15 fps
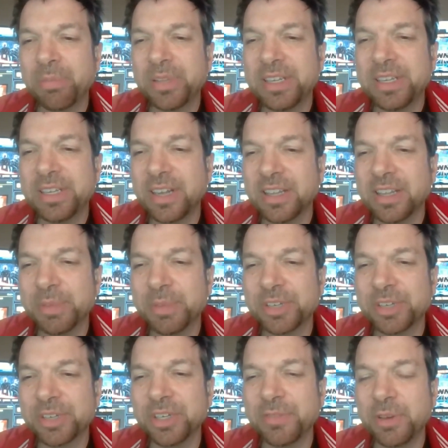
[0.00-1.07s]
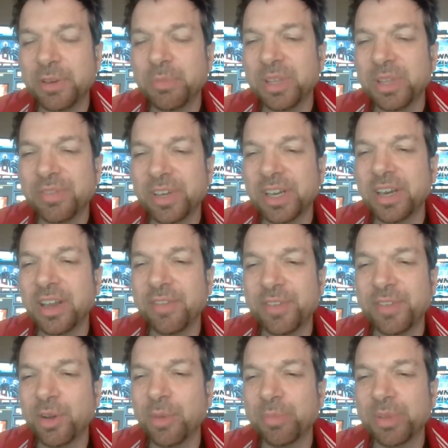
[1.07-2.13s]
please sign the petition if you believe in it. If
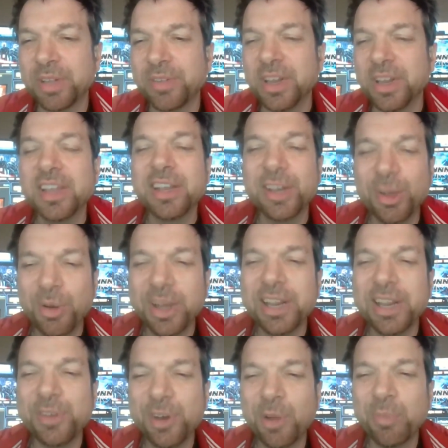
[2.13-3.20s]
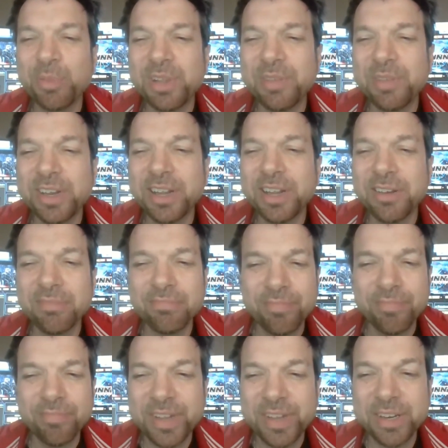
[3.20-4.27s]
you don't believe it, you know what? If you don't believe in it,
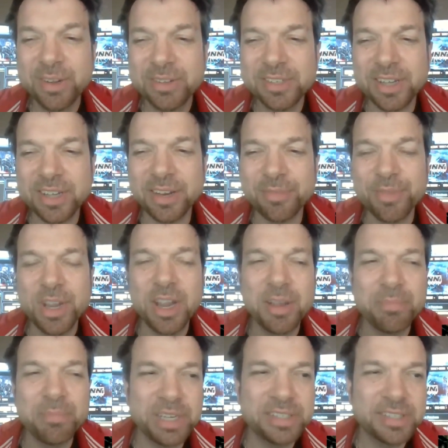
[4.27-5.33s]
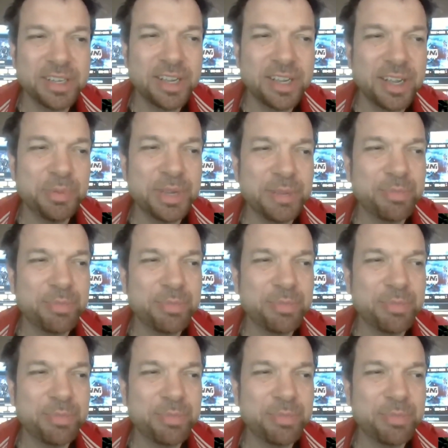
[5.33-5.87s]
then don't sign it. But uh, we